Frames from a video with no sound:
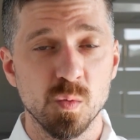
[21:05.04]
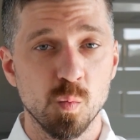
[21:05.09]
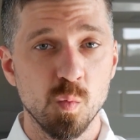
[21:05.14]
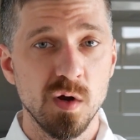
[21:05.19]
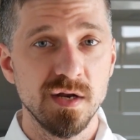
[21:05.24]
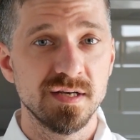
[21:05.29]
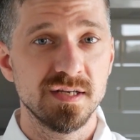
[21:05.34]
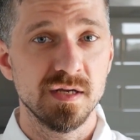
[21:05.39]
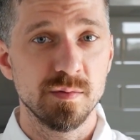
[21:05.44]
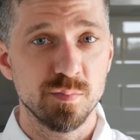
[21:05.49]

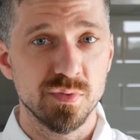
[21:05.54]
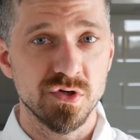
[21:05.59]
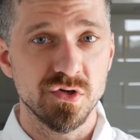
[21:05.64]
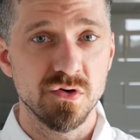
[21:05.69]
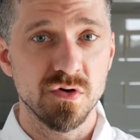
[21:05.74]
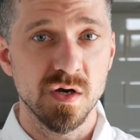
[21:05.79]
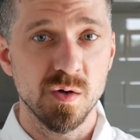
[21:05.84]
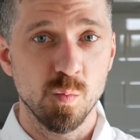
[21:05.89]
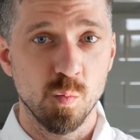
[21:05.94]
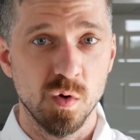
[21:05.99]
what
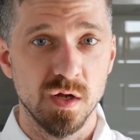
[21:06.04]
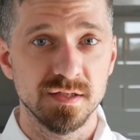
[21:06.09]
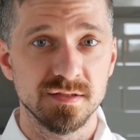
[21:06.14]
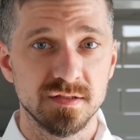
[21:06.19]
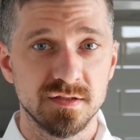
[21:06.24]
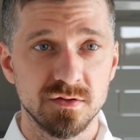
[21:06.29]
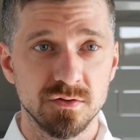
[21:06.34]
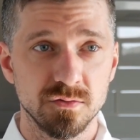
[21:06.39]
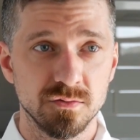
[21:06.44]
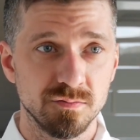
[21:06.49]
temperature it wants
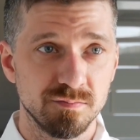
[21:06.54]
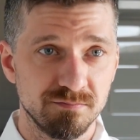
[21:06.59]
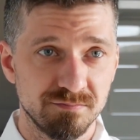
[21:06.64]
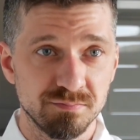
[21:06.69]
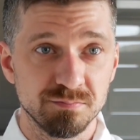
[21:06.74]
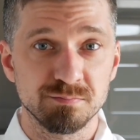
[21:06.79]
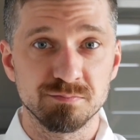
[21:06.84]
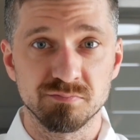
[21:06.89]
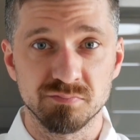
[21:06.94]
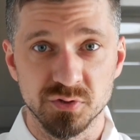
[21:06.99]
to
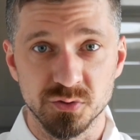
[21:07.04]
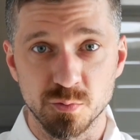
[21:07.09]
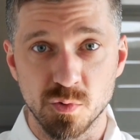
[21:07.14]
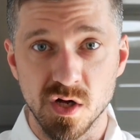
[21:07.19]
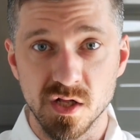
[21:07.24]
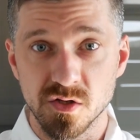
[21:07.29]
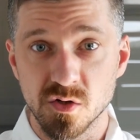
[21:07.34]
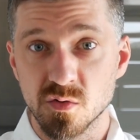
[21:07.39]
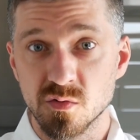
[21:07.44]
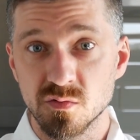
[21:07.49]

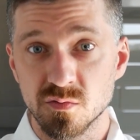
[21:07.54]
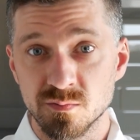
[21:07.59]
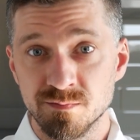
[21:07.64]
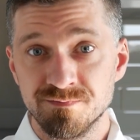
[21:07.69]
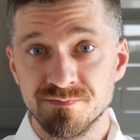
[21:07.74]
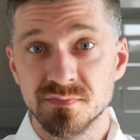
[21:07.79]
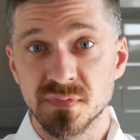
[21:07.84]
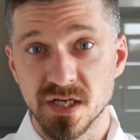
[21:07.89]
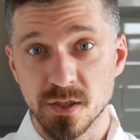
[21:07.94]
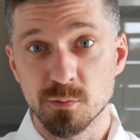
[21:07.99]
swallow
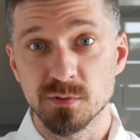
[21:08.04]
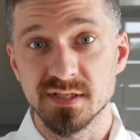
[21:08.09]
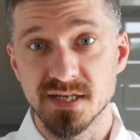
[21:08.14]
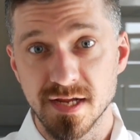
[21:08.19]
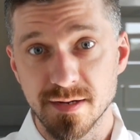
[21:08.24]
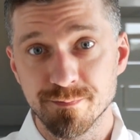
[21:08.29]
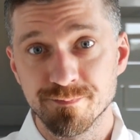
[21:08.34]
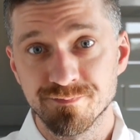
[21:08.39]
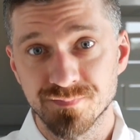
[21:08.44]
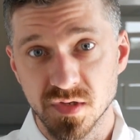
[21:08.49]
liquids
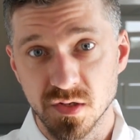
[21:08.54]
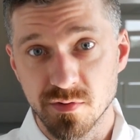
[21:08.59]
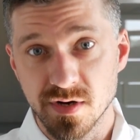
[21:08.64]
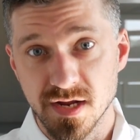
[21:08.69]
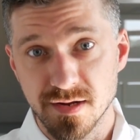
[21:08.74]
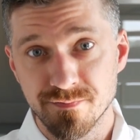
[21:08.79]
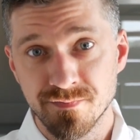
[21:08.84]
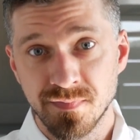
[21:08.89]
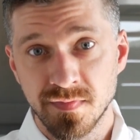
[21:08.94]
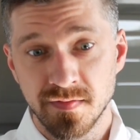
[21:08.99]
at,
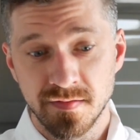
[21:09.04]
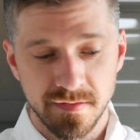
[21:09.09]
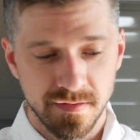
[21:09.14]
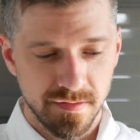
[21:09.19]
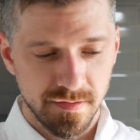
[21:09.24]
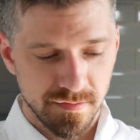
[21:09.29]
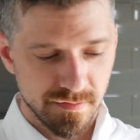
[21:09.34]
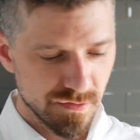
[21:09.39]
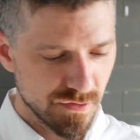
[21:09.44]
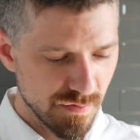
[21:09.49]
okay?
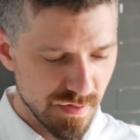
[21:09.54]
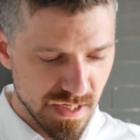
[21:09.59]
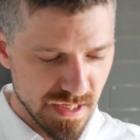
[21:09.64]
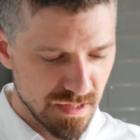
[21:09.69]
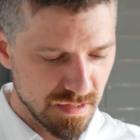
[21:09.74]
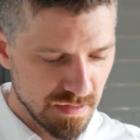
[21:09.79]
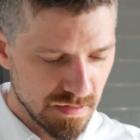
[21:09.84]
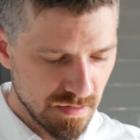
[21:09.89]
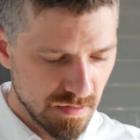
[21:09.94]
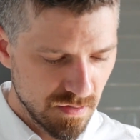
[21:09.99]
So
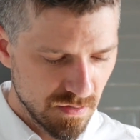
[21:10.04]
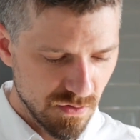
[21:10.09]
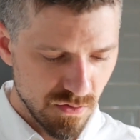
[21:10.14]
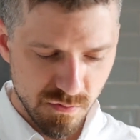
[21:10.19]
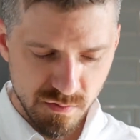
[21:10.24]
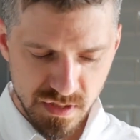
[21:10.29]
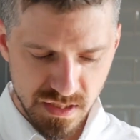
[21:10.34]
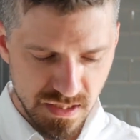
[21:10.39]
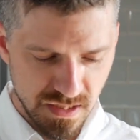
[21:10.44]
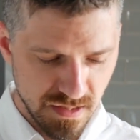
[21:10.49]
then you
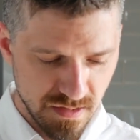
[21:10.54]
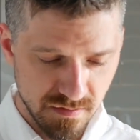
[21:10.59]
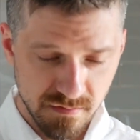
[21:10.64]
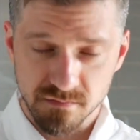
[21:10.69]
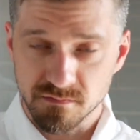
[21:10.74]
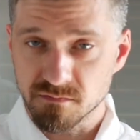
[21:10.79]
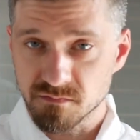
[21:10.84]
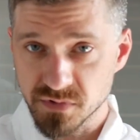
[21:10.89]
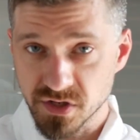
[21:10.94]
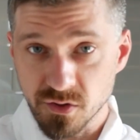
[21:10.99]
need
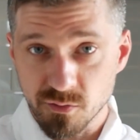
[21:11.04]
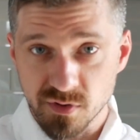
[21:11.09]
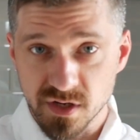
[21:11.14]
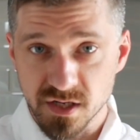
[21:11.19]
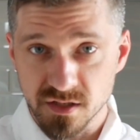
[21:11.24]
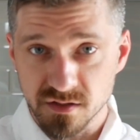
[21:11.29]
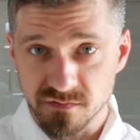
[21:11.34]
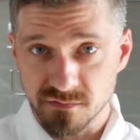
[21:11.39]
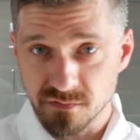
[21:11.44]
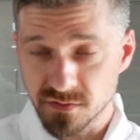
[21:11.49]

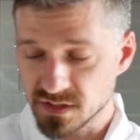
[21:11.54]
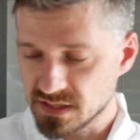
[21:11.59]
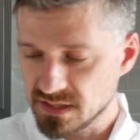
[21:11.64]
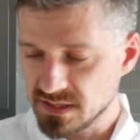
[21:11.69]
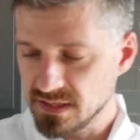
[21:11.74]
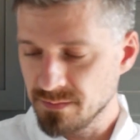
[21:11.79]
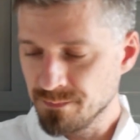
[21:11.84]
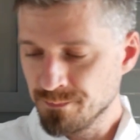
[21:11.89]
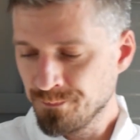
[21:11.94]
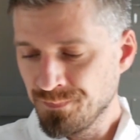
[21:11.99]
ingredients for the
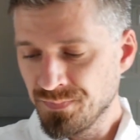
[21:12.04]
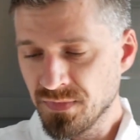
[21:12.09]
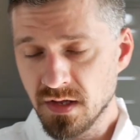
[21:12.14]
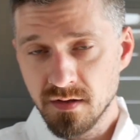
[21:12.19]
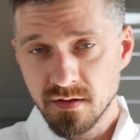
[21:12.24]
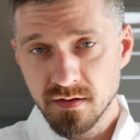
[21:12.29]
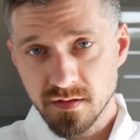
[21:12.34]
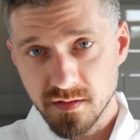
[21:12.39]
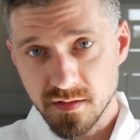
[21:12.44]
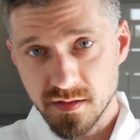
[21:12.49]
tea,
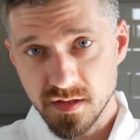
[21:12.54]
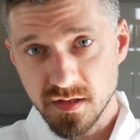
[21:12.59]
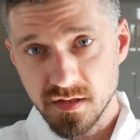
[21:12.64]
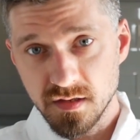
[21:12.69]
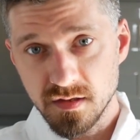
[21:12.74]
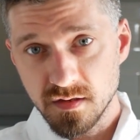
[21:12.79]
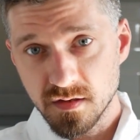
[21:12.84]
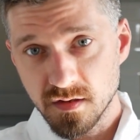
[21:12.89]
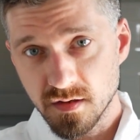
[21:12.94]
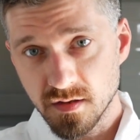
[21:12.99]

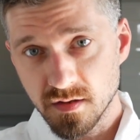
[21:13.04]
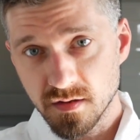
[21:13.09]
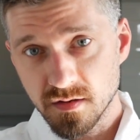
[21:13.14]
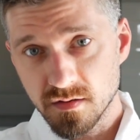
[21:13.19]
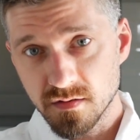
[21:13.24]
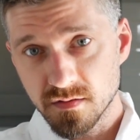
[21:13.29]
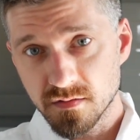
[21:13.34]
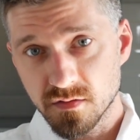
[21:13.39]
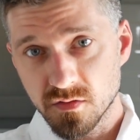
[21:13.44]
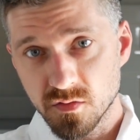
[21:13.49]
the
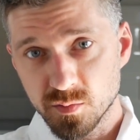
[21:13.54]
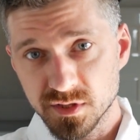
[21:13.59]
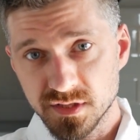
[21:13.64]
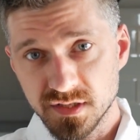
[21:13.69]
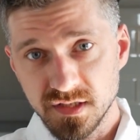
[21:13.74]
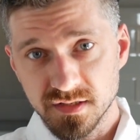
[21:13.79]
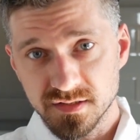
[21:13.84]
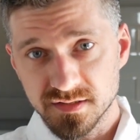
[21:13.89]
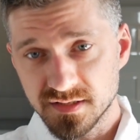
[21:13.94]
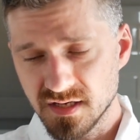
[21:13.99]
herbal
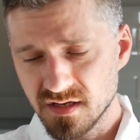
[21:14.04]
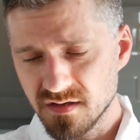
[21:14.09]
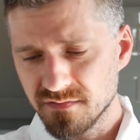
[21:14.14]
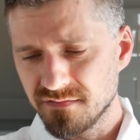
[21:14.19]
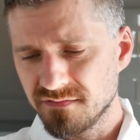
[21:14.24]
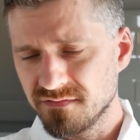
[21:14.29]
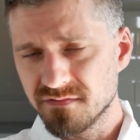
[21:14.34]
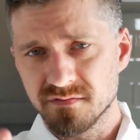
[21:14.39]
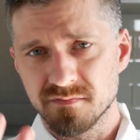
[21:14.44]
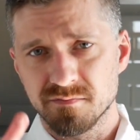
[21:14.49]
tea
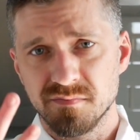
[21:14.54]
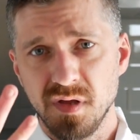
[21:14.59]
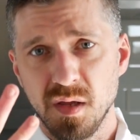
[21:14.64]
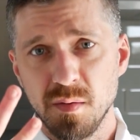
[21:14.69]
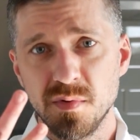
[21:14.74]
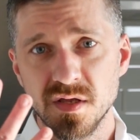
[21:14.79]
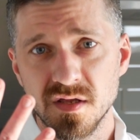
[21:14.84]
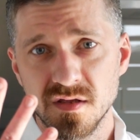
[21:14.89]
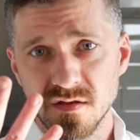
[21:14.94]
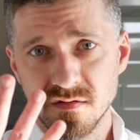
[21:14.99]
itself,
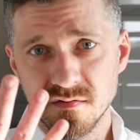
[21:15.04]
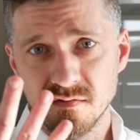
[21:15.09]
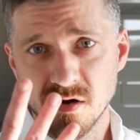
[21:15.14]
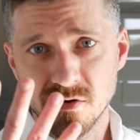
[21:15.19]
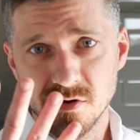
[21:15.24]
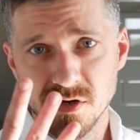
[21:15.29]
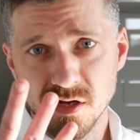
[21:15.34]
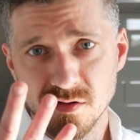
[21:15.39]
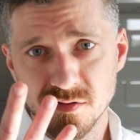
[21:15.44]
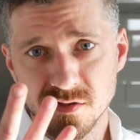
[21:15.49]
maybe
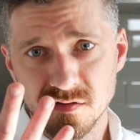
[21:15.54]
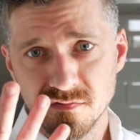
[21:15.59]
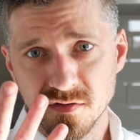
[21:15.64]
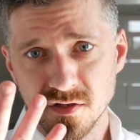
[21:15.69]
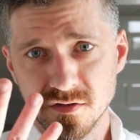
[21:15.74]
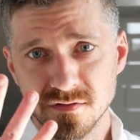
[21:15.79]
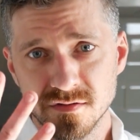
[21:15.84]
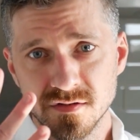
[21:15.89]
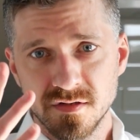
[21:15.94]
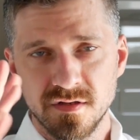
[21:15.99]
already on these
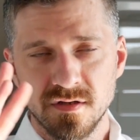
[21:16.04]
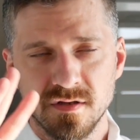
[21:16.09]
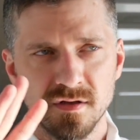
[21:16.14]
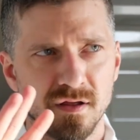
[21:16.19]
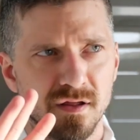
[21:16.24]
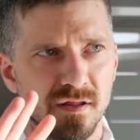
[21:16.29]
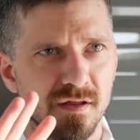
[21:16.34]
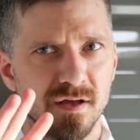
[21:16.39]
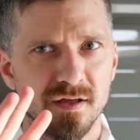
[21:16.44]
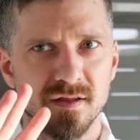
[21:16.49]
fingers,
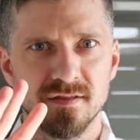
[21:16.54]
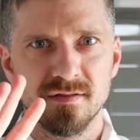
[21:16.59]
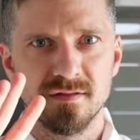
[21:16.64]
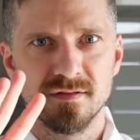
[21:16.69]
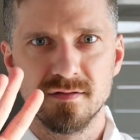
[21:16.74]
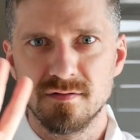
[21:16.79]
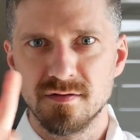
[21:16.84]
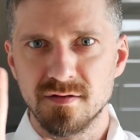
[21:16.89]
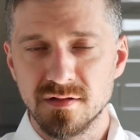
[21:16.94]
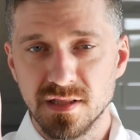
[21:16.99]
and
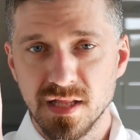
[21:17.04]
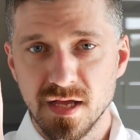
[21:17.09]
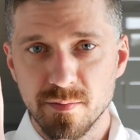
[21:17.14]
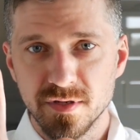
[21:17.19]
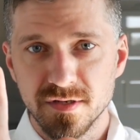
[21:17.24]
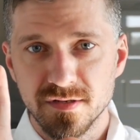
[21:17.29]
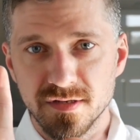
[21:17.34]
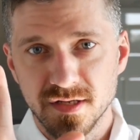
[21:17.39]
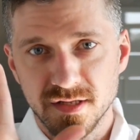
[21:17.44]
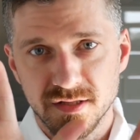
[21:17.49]
then the
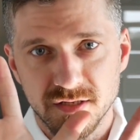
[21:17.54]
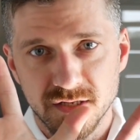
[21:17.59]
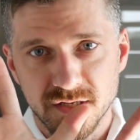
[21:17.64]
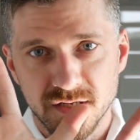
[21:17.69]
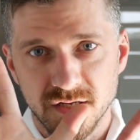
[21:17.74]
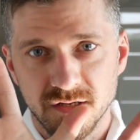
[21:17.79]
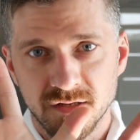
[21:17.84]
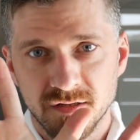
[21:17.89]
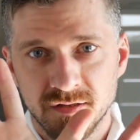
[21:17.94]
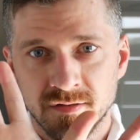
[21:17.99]
lemon and the
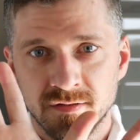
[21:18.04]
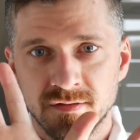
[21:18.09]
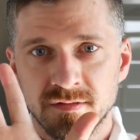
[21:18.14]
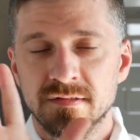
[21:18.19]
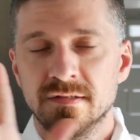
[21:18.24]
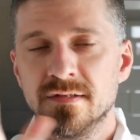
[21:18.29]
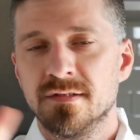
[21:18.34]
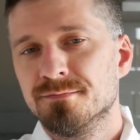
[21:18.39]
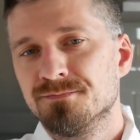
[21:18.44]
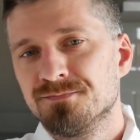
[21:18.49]
honey.
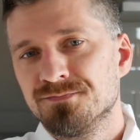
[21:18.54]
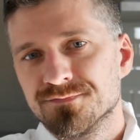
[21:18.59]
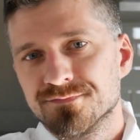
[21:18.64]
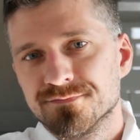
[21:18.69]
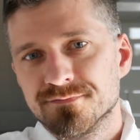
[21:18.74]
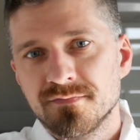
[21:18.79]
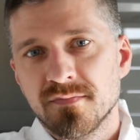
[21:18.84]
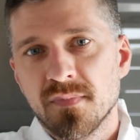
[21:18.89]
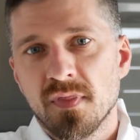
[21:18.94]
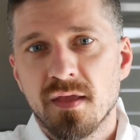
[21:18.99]

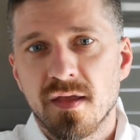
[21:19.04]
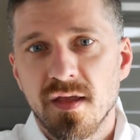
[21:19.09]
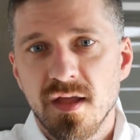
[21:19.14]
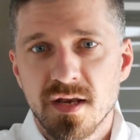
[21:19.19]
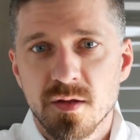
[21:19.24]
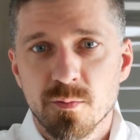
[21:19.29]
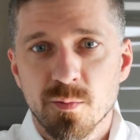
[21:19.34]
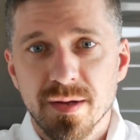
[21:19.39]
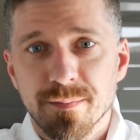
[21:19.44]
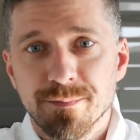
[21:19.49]

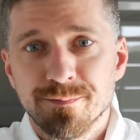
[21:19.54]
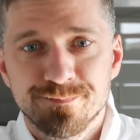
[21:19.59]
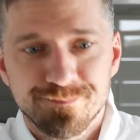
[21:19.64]
Anyway,